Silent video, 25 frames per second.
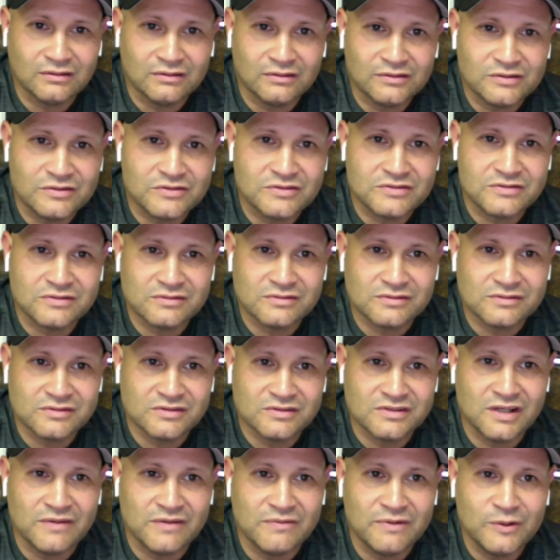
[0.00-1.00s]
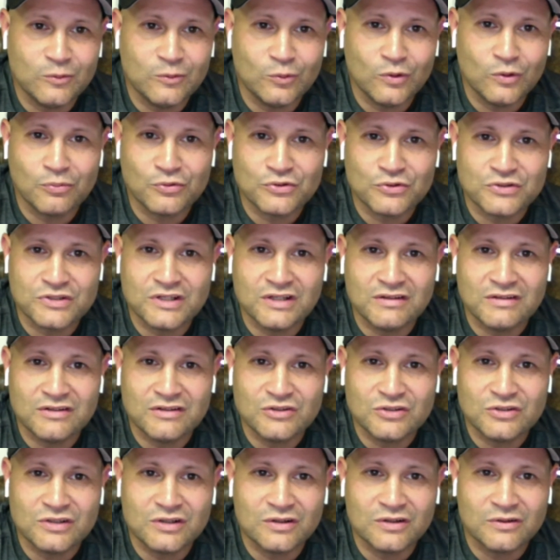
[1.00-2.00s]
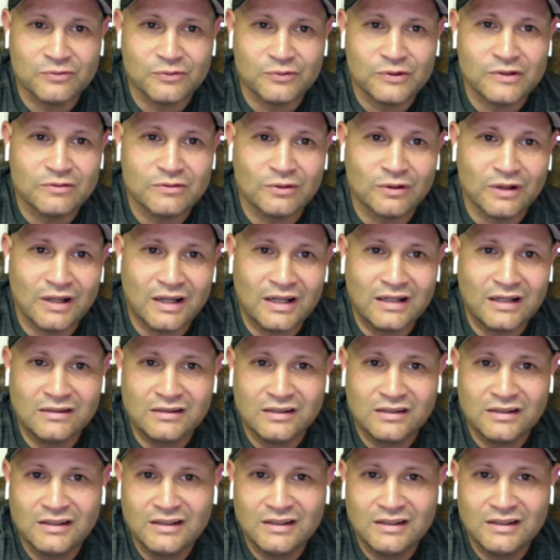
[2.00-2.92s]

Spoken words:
It's 71% this year at the free throw line.